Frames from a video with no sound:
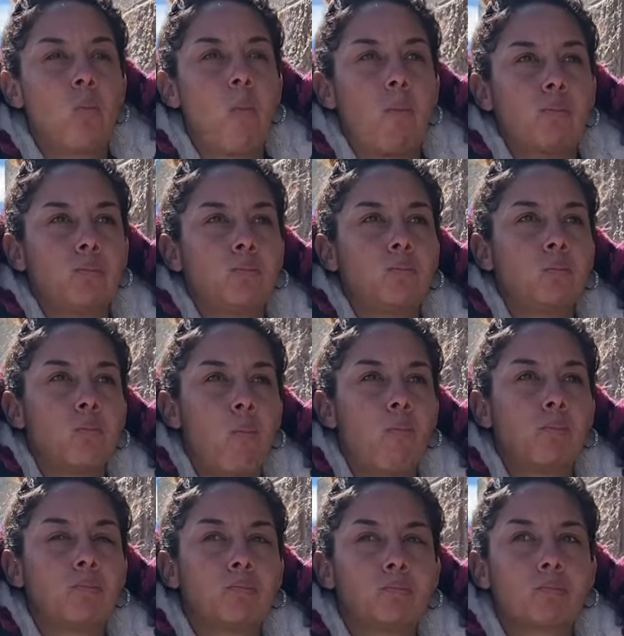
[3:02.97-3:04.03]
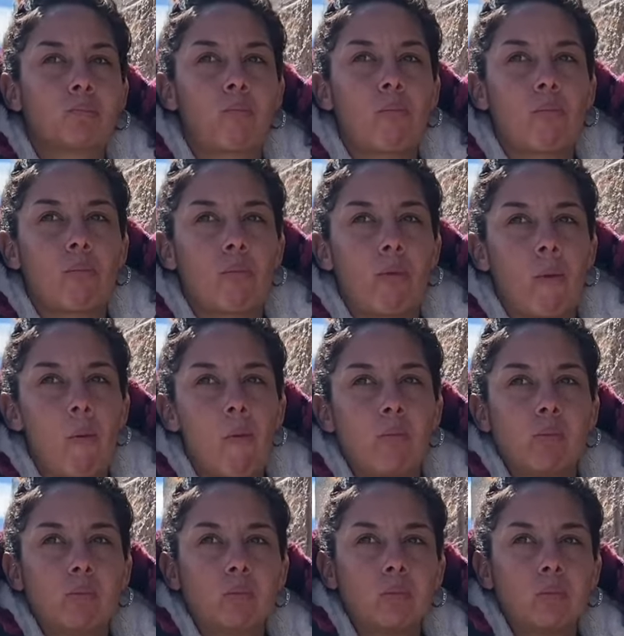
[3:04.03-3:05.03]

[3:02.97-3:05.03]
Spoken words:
And so what happened to your boyfriend